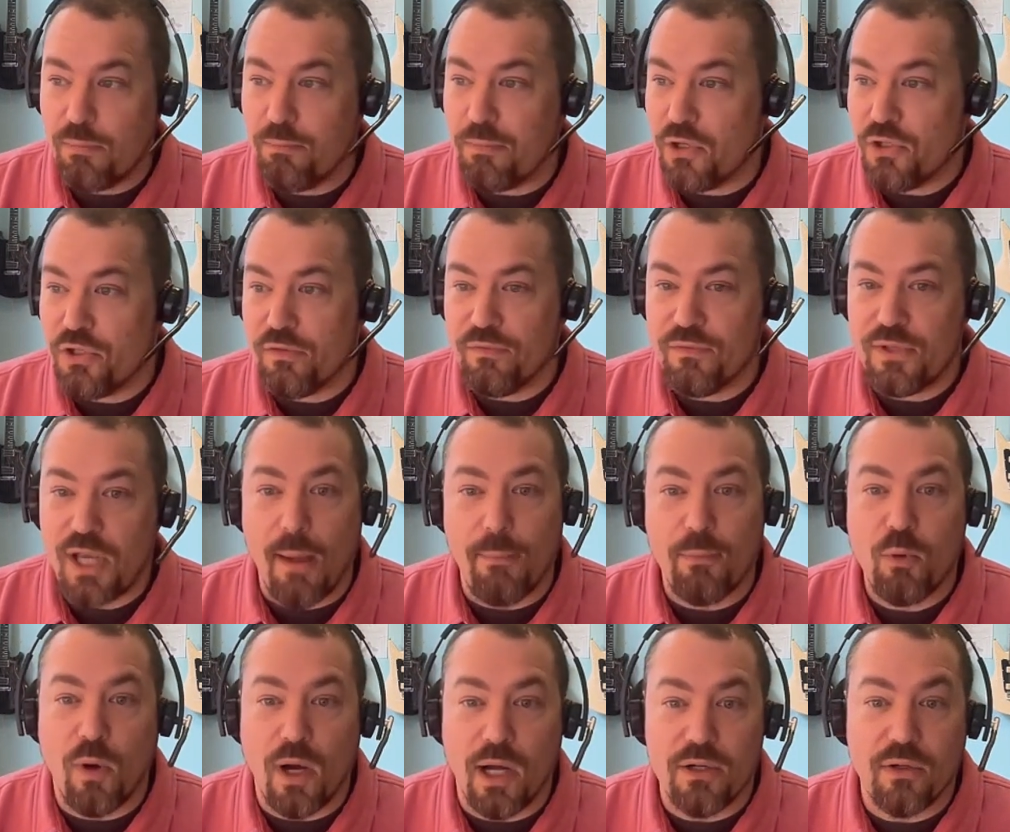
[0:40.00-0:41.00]
bunch of
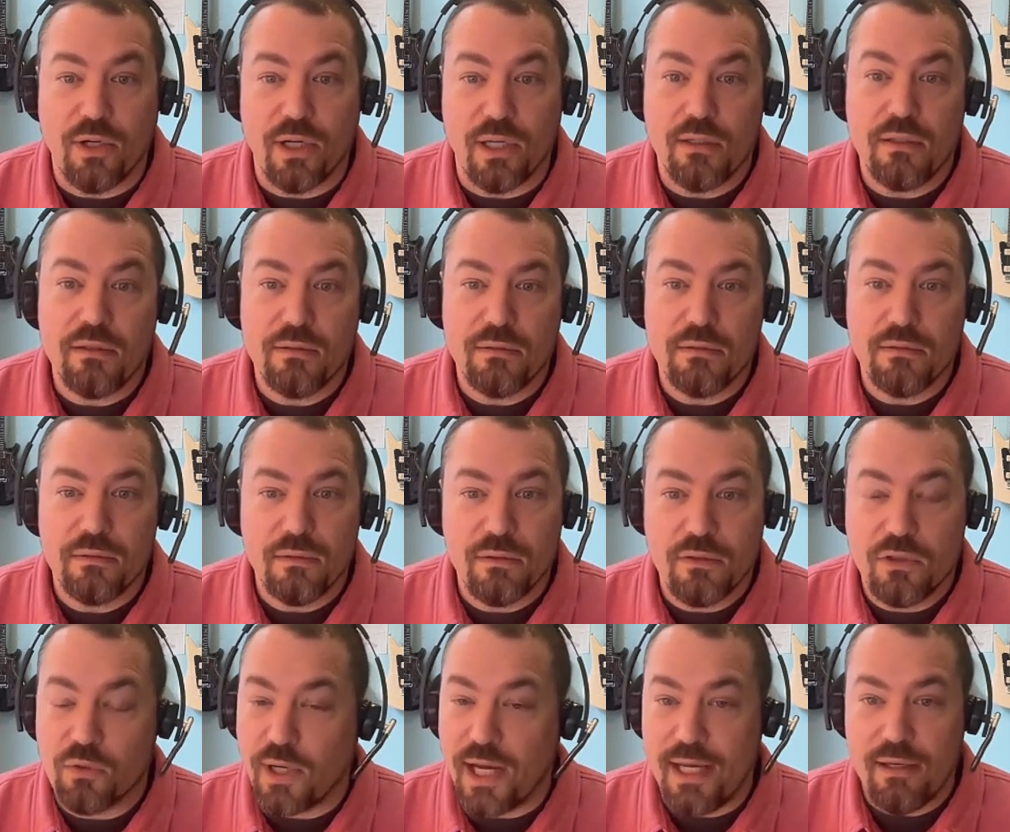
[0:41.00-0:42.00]
top quadrant,
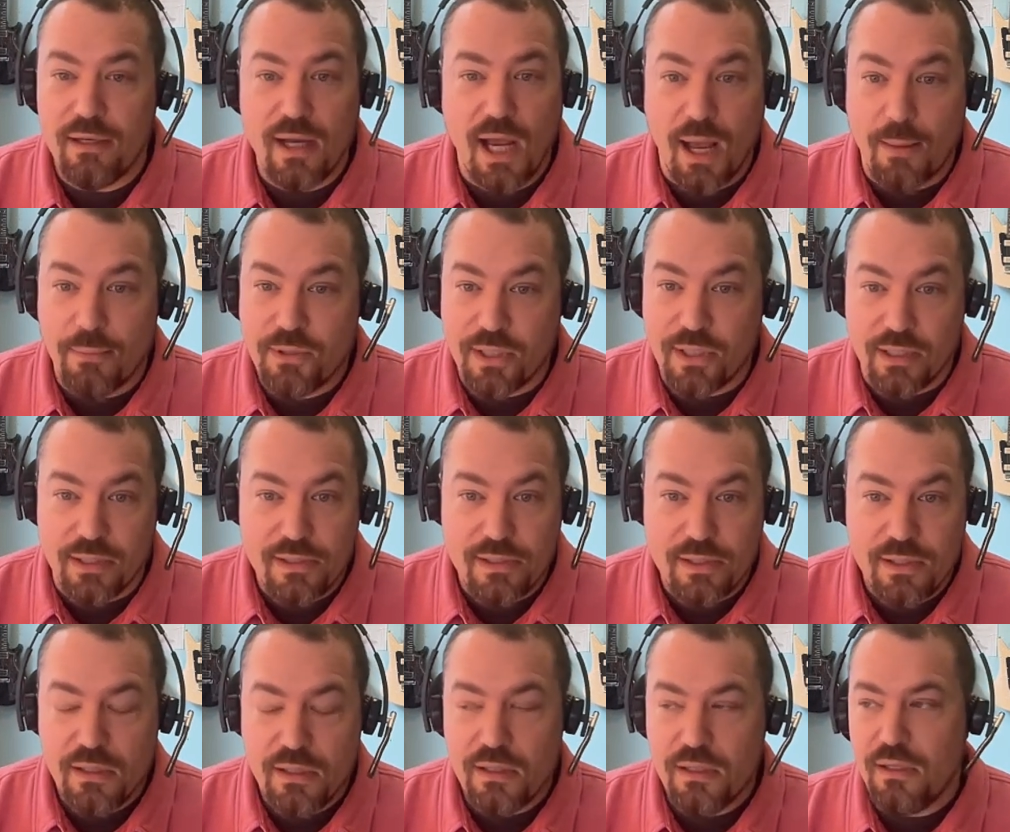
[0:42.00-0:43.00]
great options
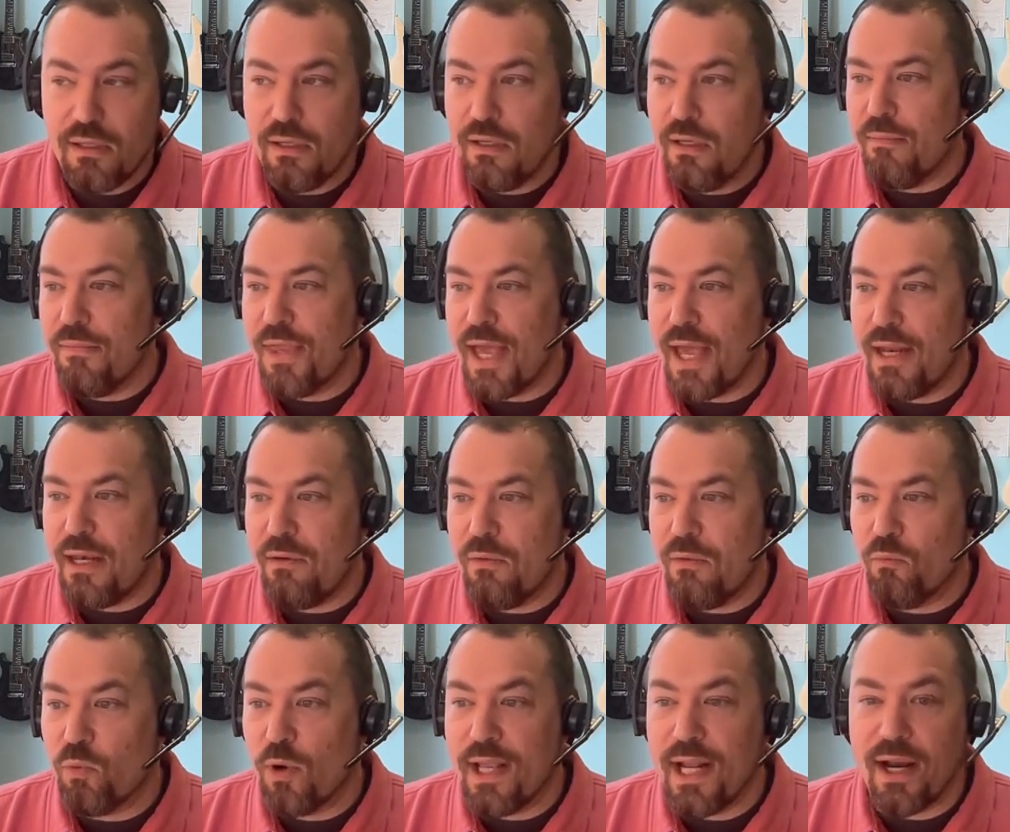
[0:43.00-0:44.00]
that
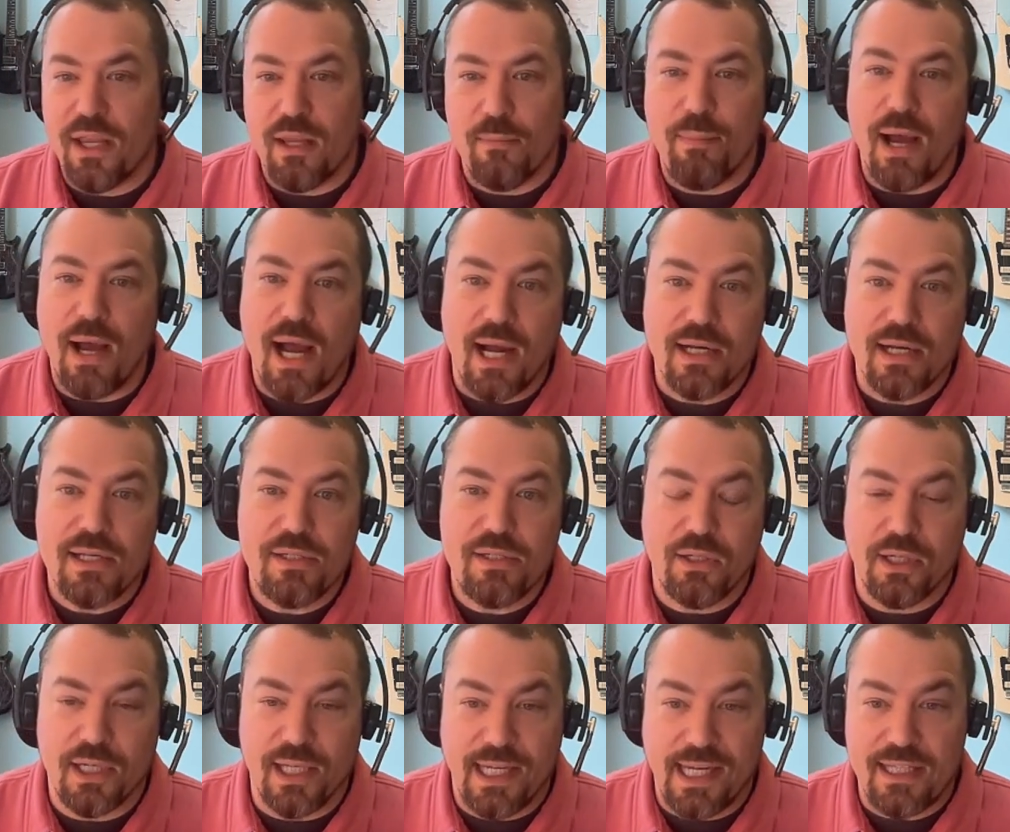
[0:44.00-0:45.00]
right out of the box,
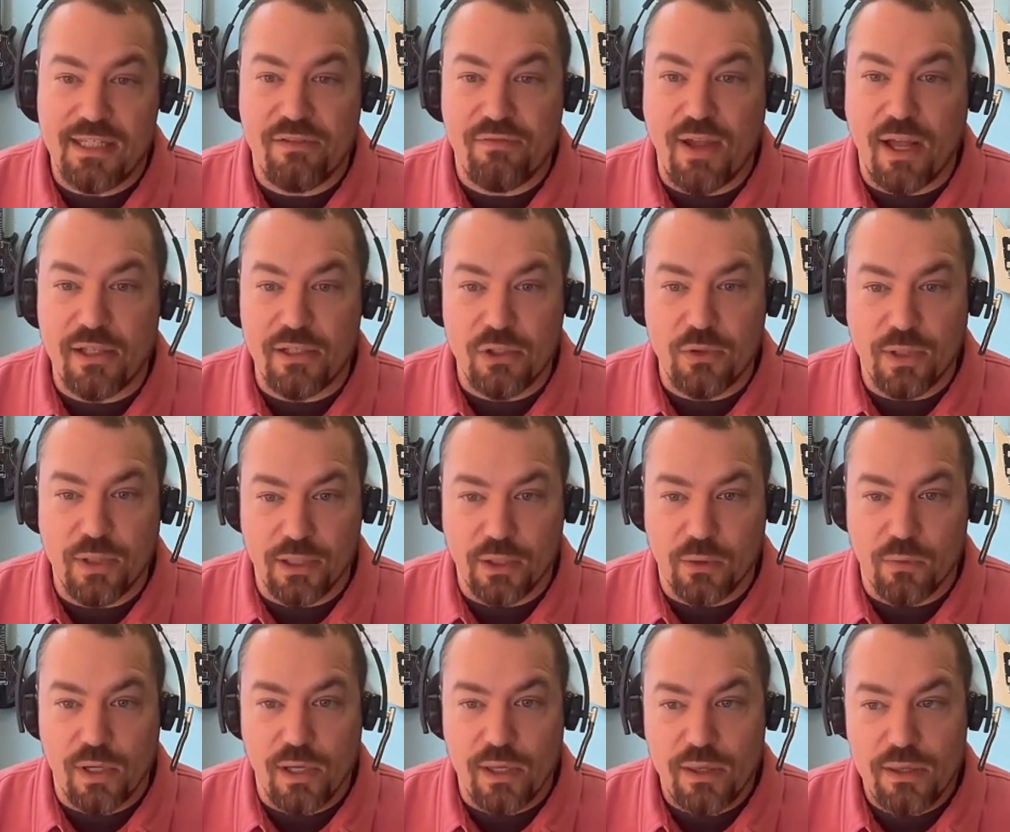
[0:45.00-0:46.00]
you're going to get to value
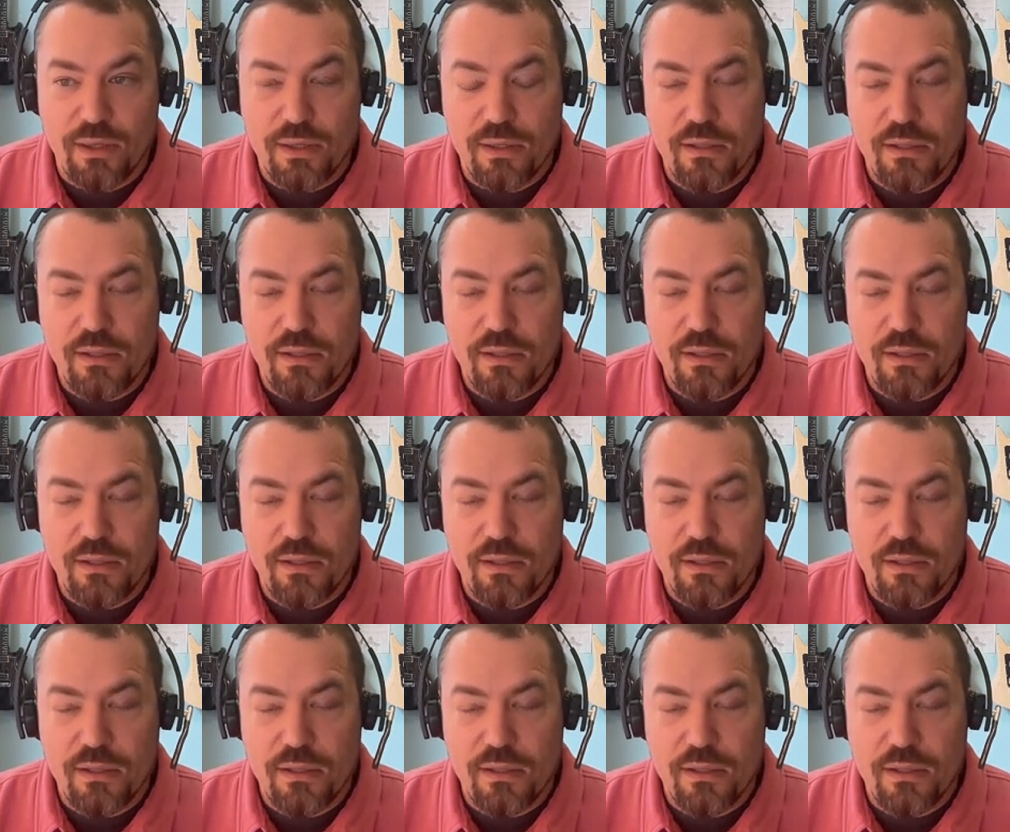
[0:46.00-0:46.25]
quicker with.